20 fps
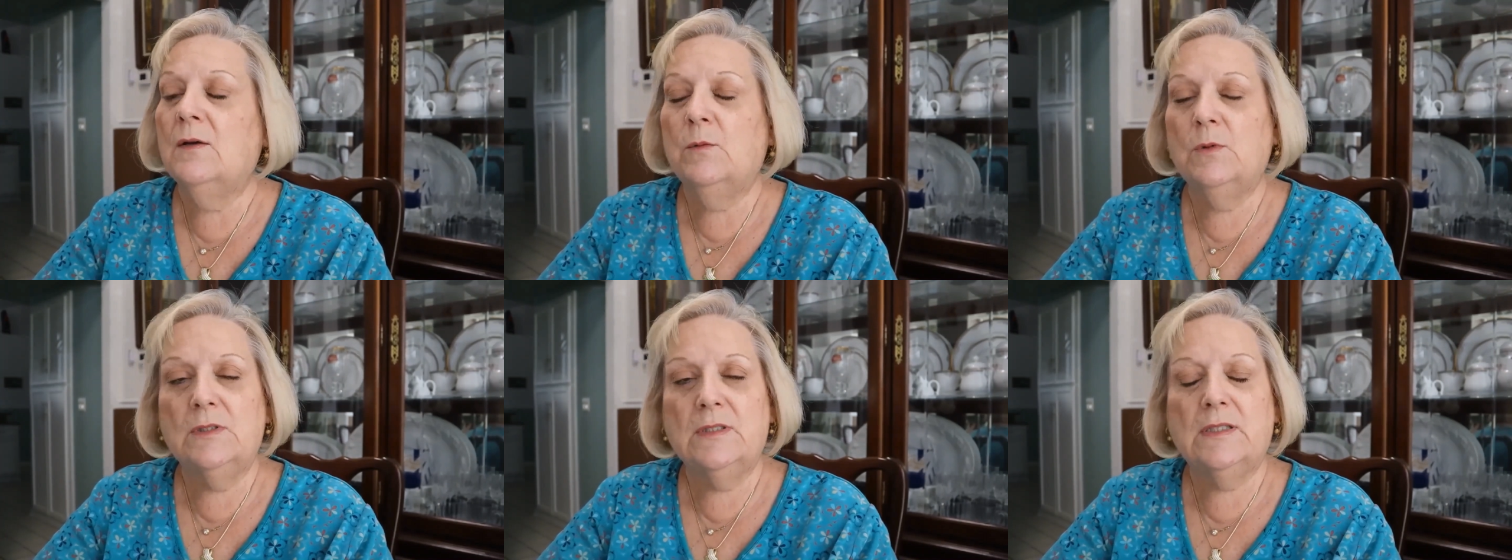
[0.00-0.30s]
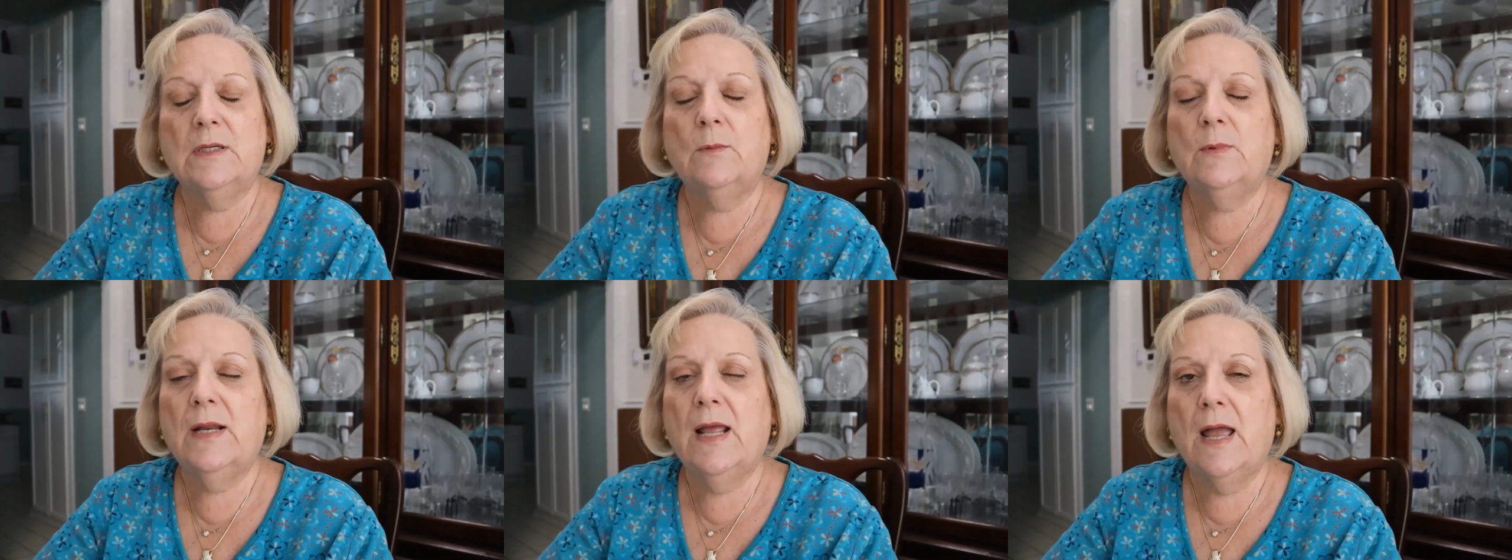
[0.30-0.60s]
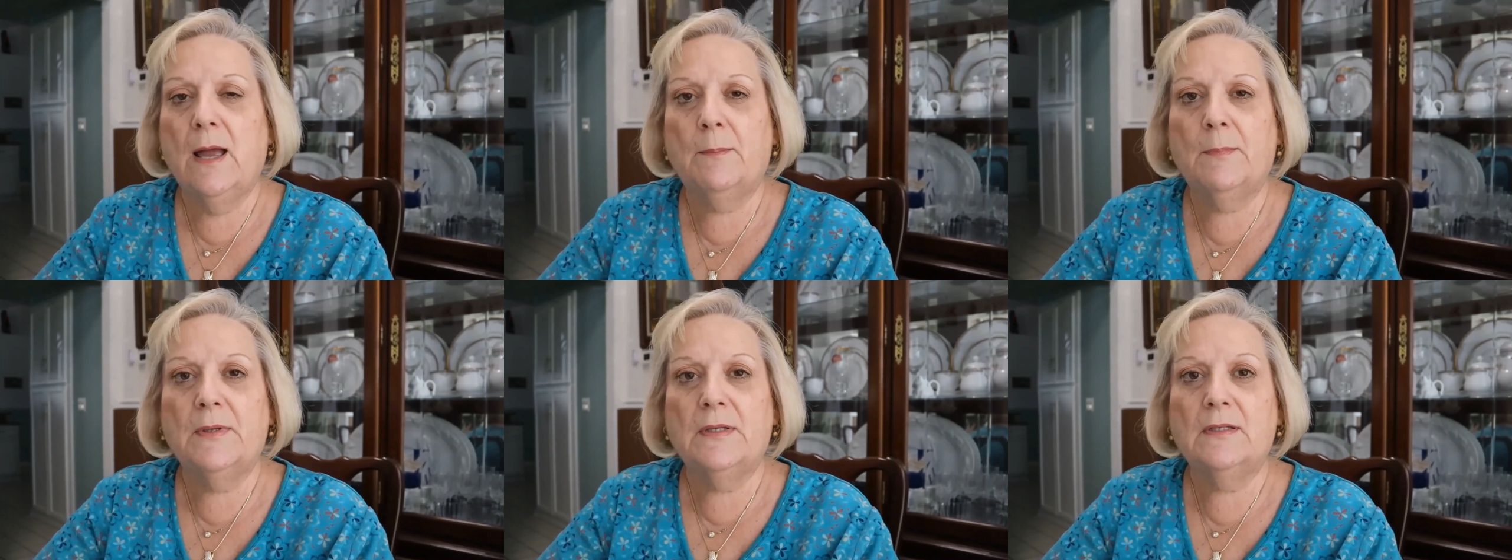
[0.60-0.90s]
We'll see what
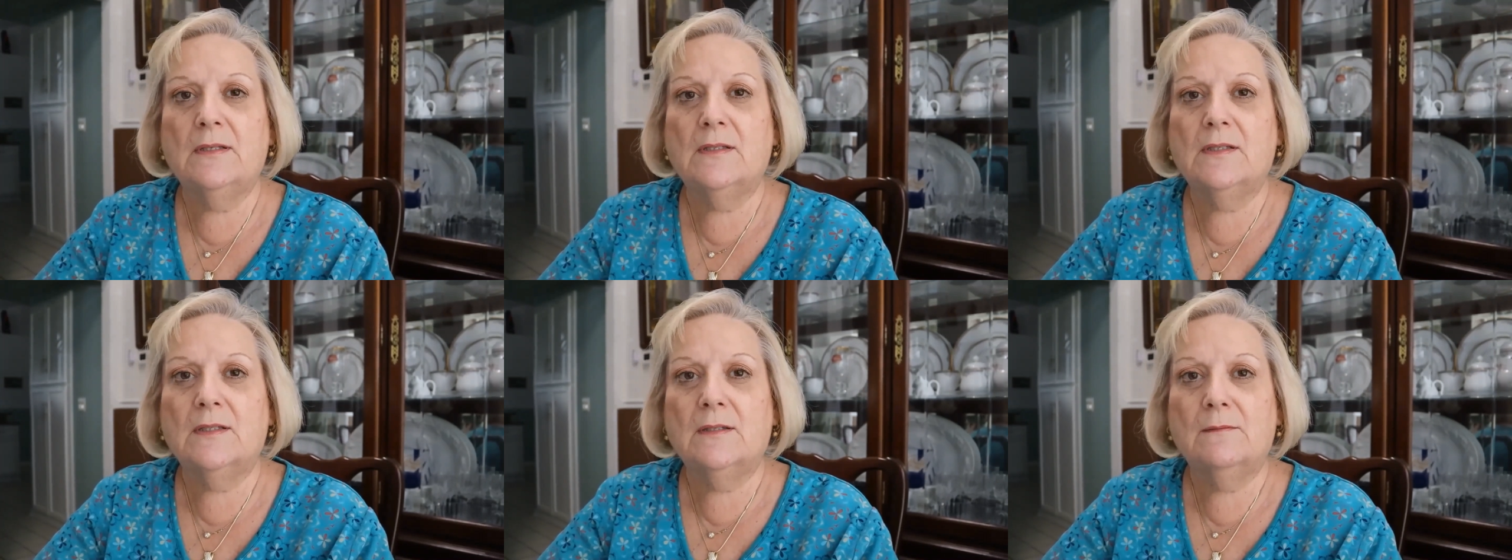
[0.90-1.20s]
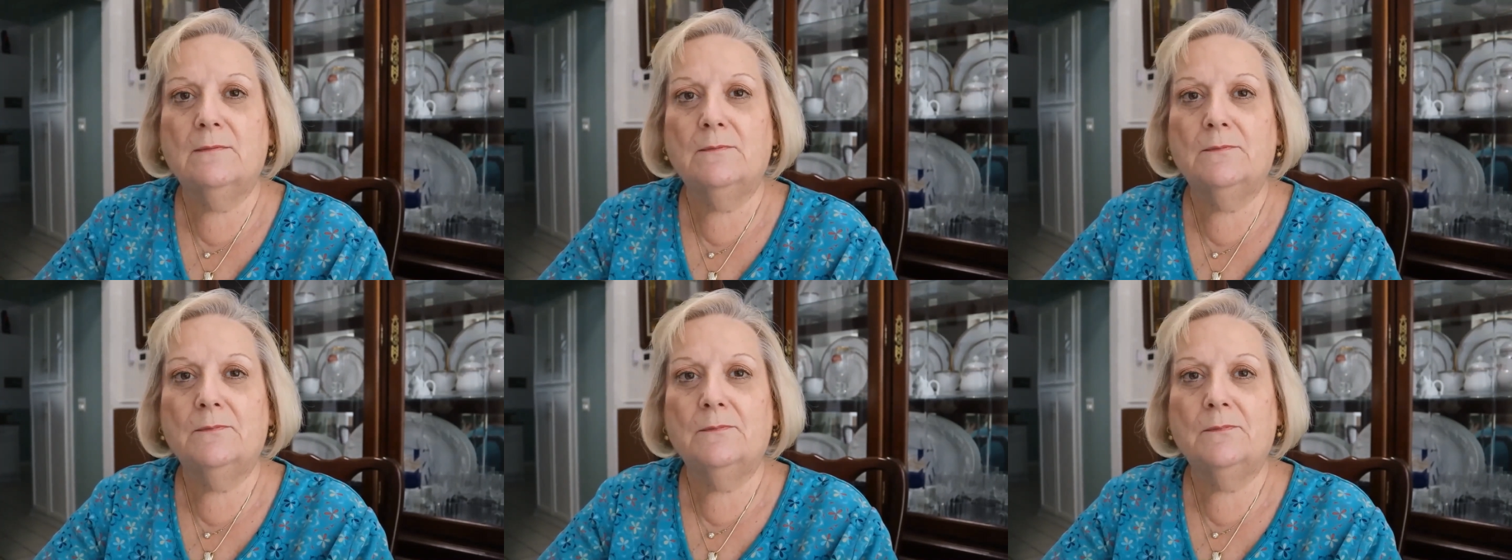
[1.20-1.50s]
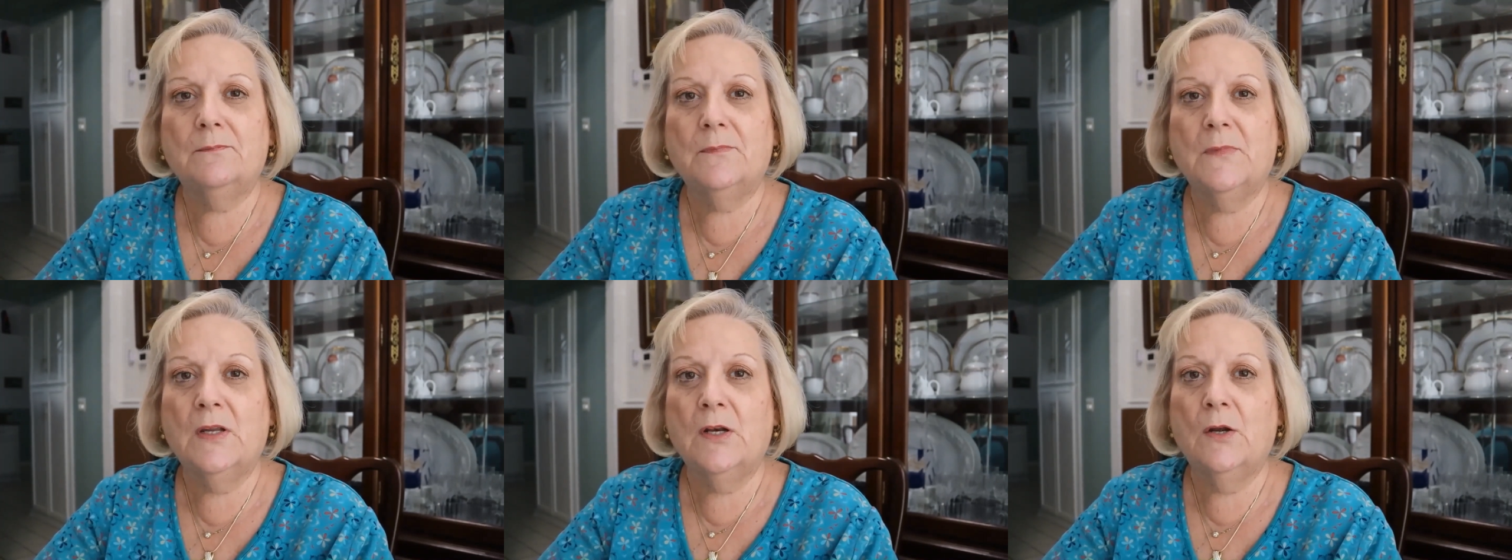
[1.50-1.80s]
happens.
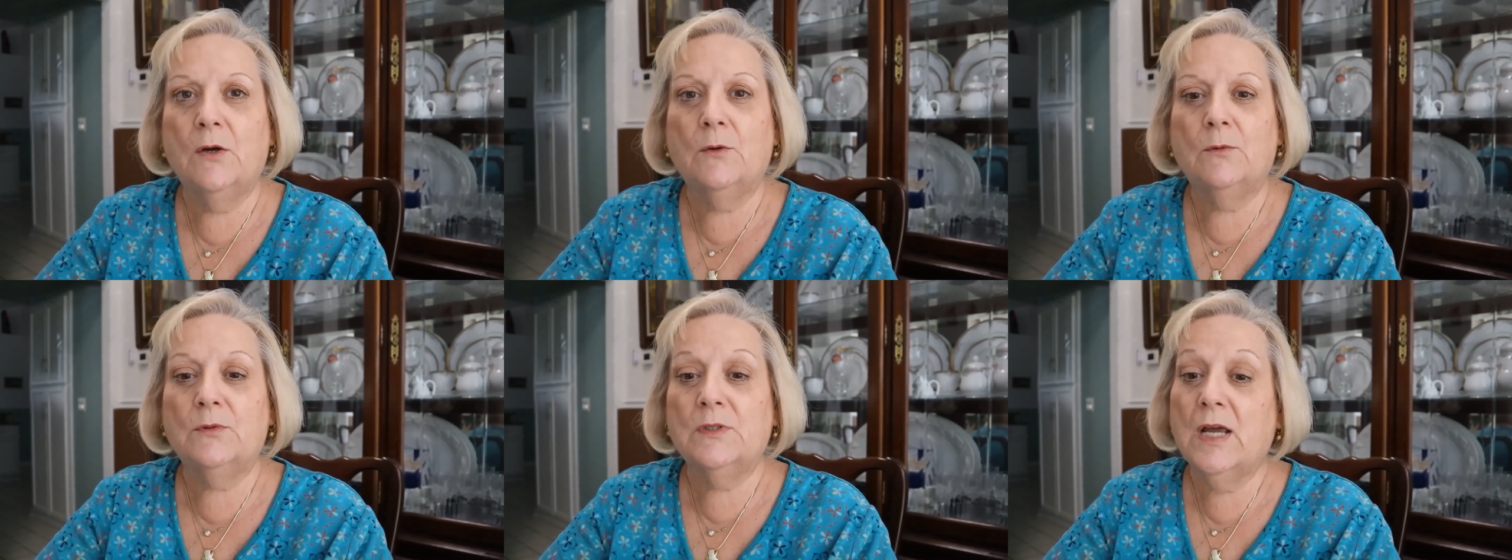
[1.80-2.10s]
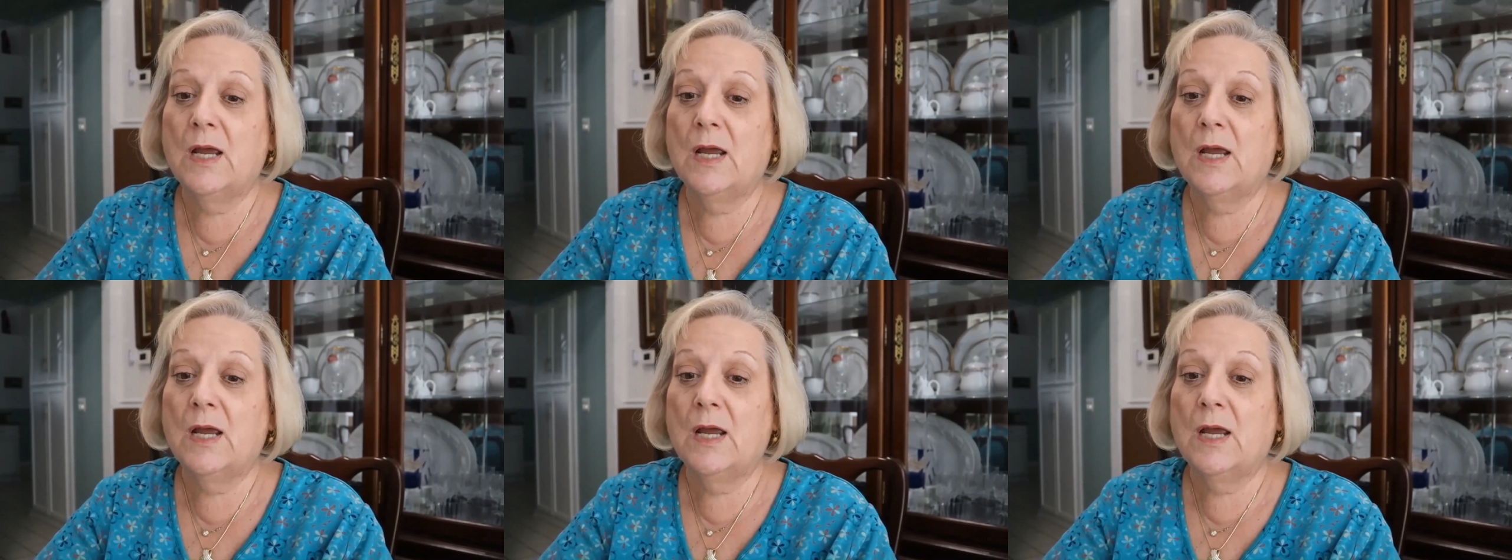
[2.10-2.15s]
You know,